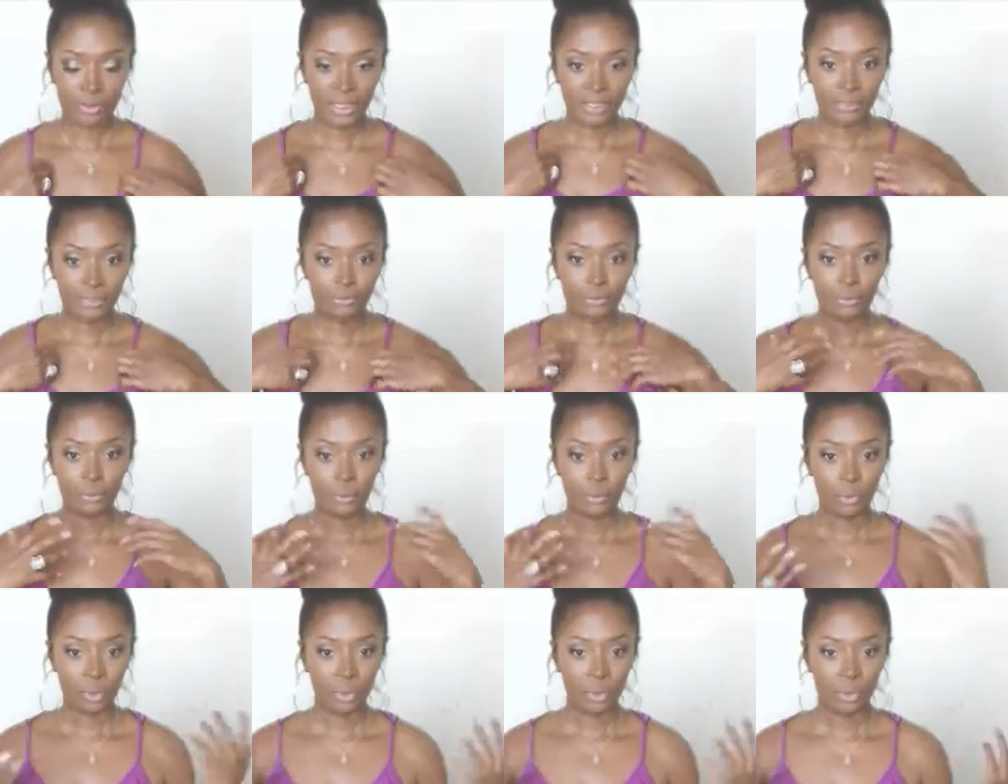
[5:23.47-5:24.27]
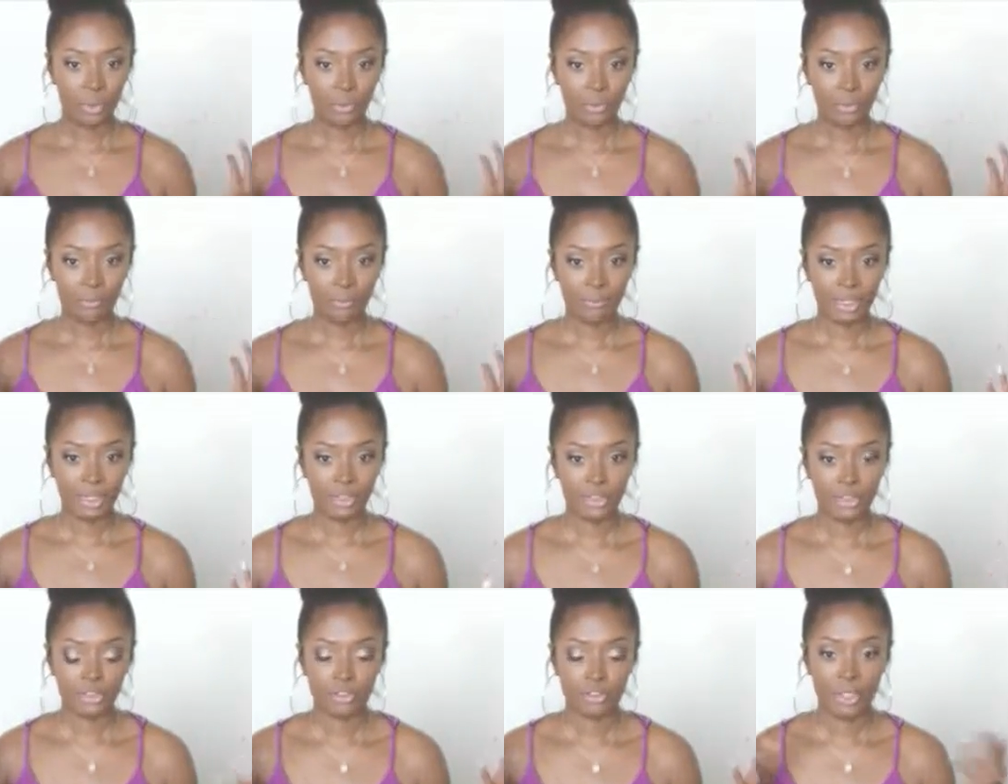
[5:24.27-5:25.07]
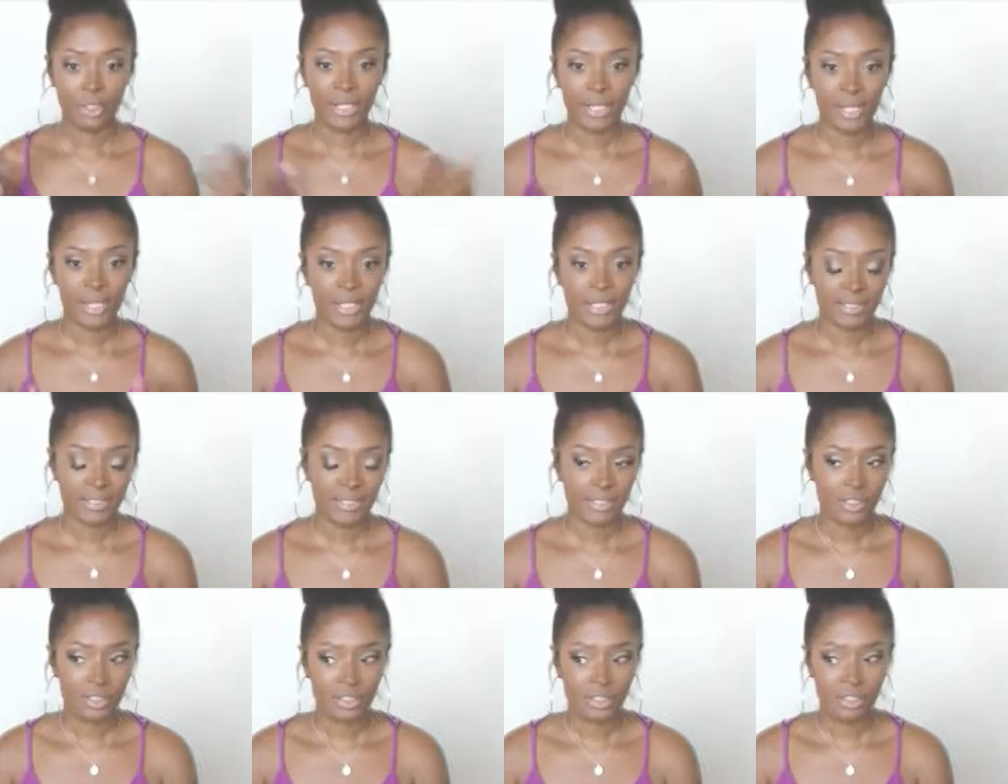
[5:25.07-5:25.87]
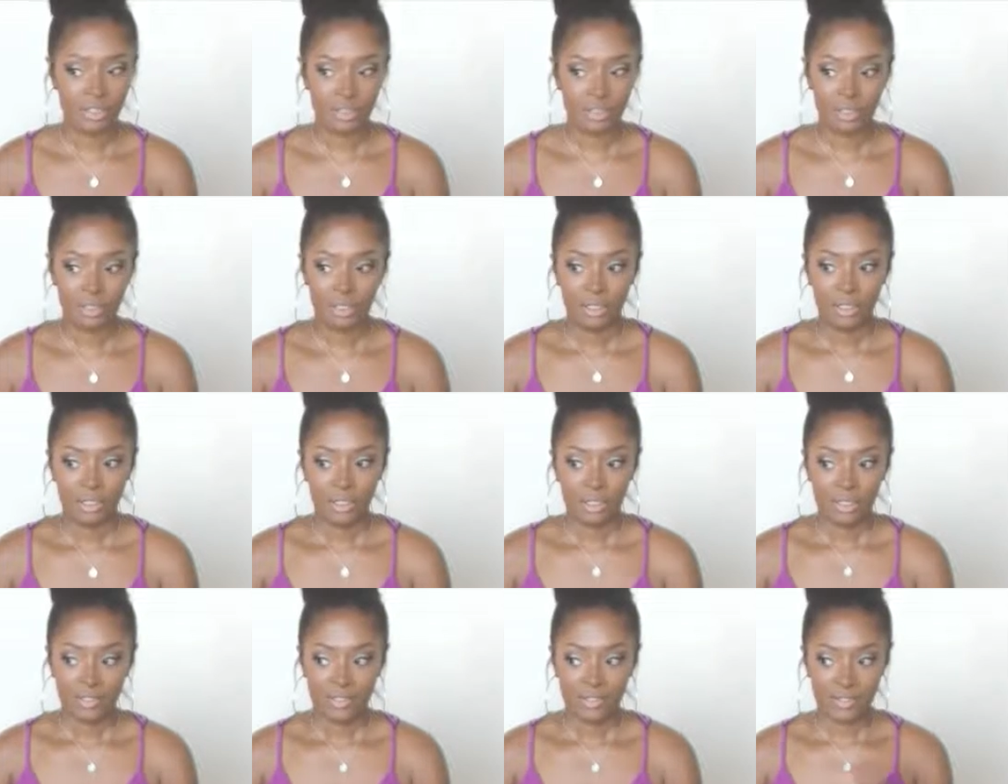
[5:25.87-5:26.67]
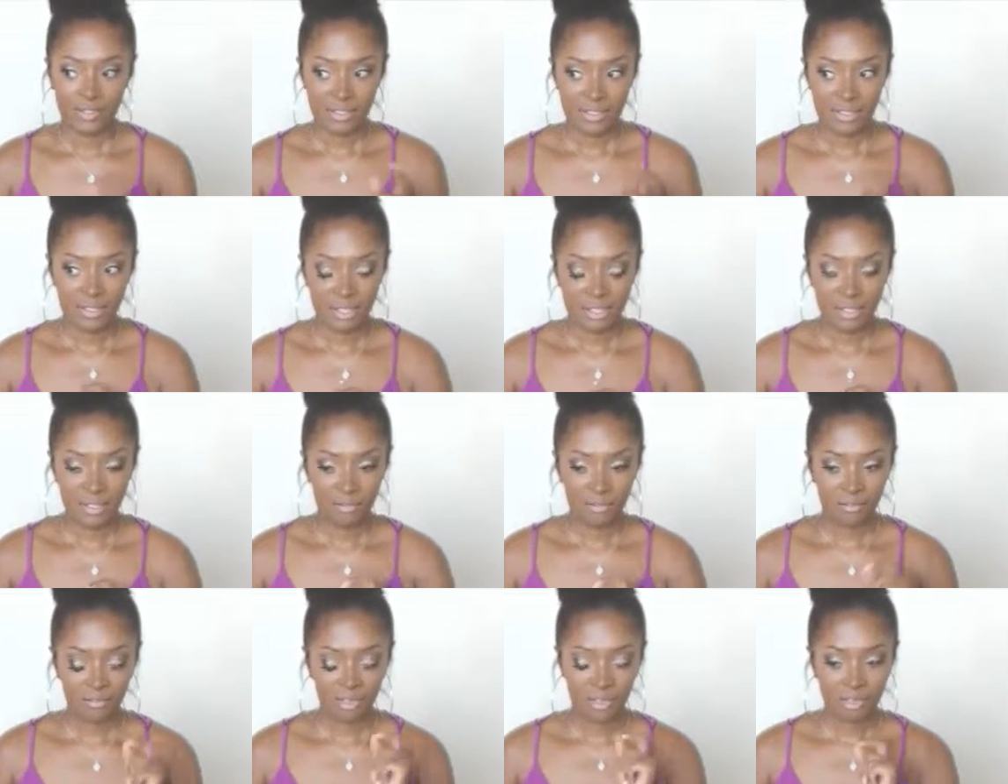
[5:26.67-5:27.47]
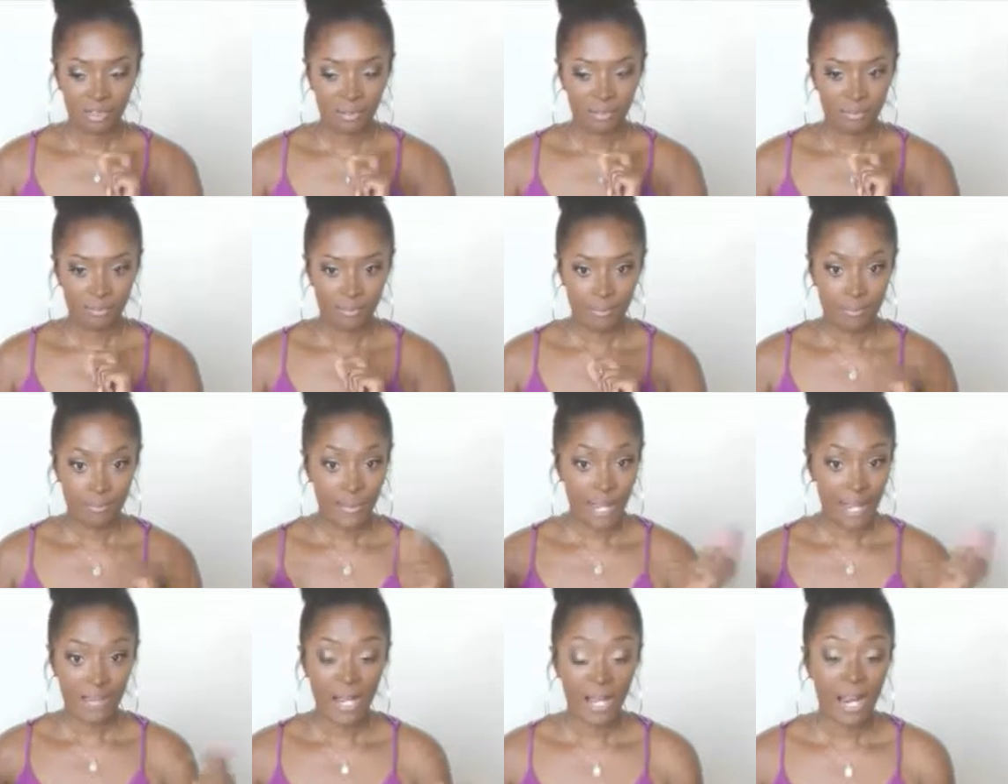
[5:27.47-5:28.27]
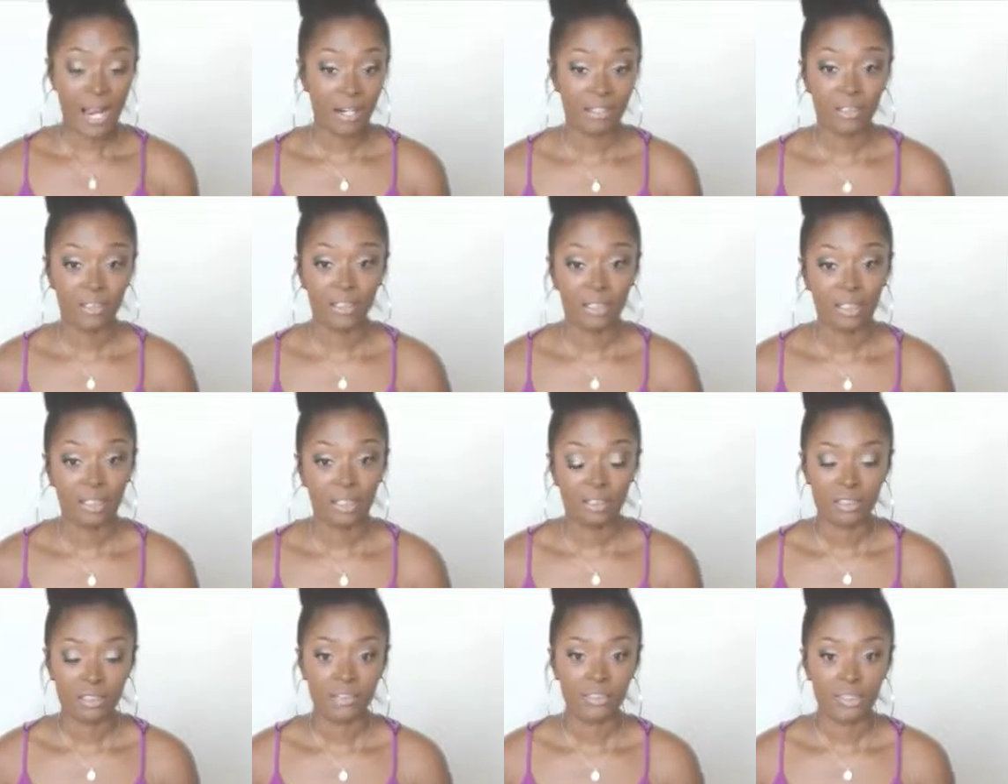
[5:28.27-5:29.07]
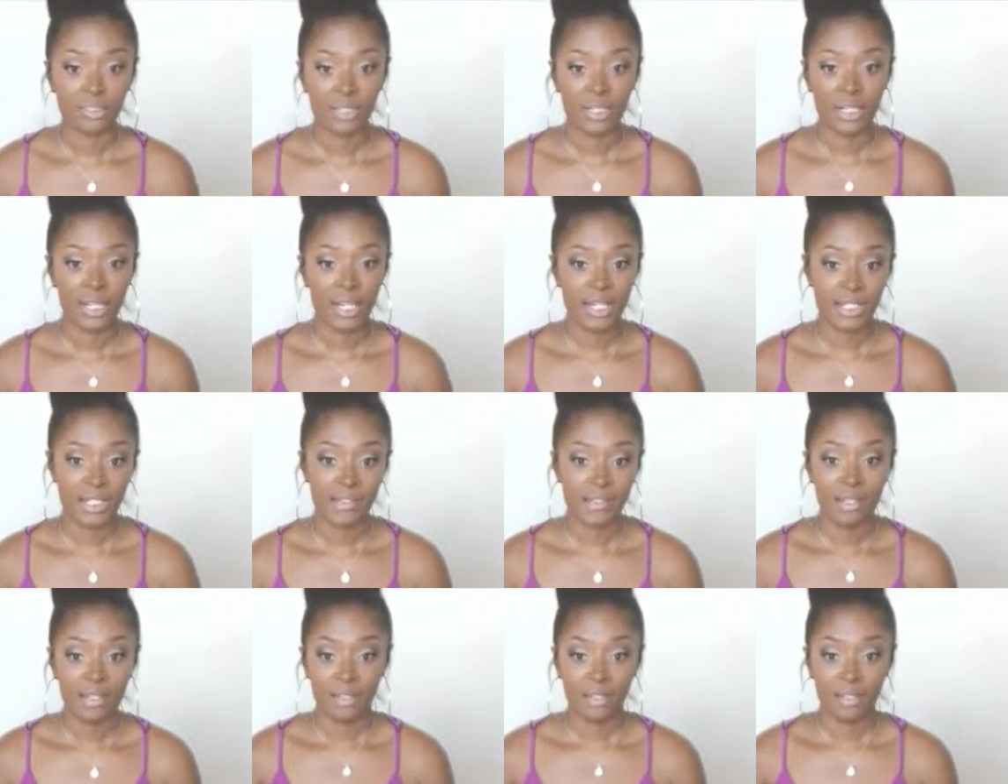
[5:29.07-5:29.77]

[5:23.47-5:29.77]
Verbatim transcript: Like if you want to make straight A's this year, sit down and map out how you're going to get those straight A's.